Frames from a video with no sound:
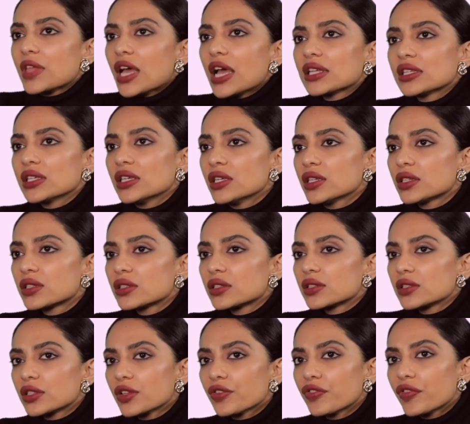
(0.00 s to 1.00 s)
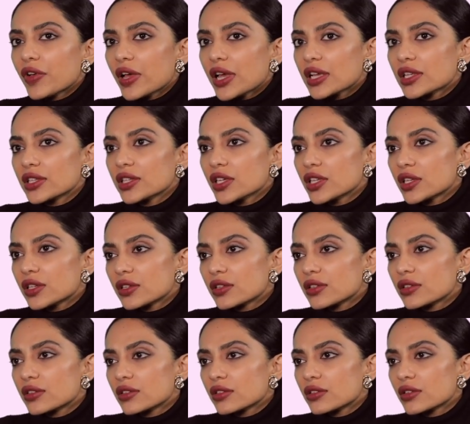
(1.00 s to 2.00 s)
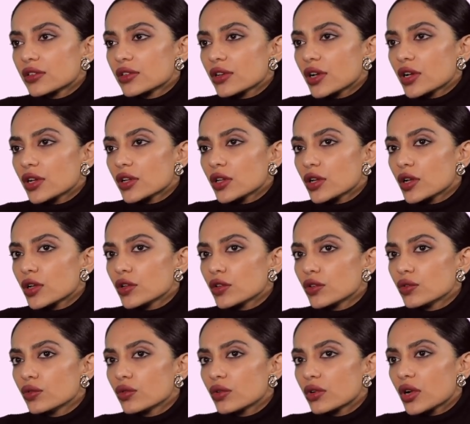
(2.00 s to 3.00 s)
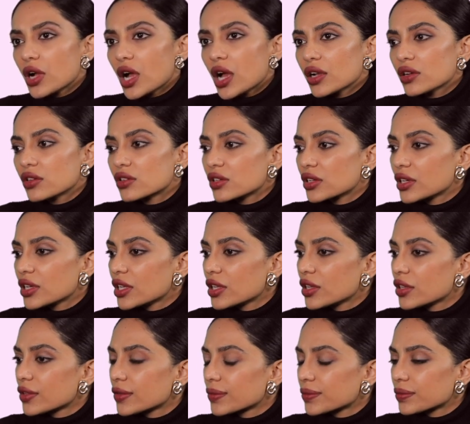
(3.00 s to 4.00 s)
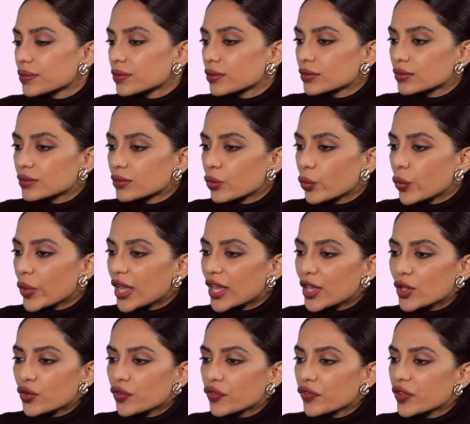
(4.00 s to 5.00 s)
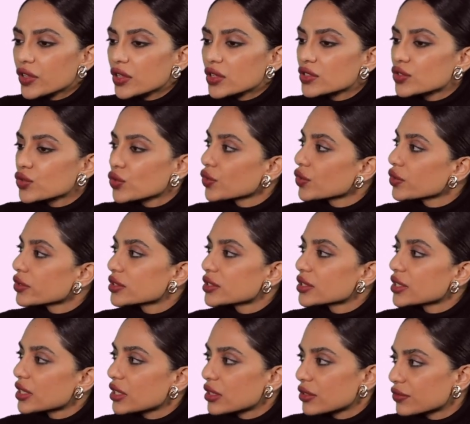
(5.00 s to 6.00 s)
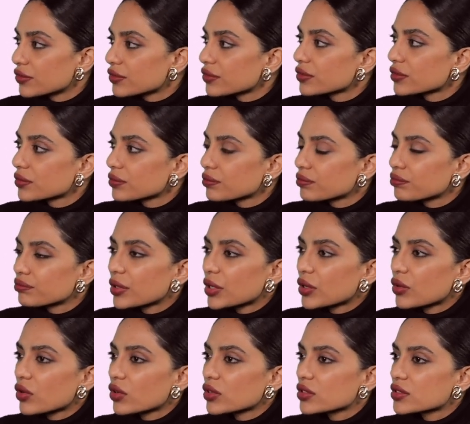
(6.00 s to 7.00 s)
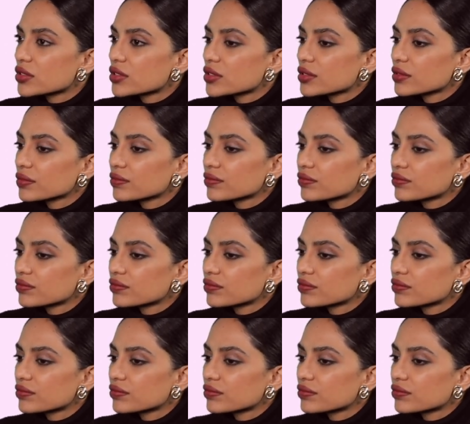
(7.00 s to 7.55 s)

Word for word: I think the fact that you can't really wear your fears on your sleeve because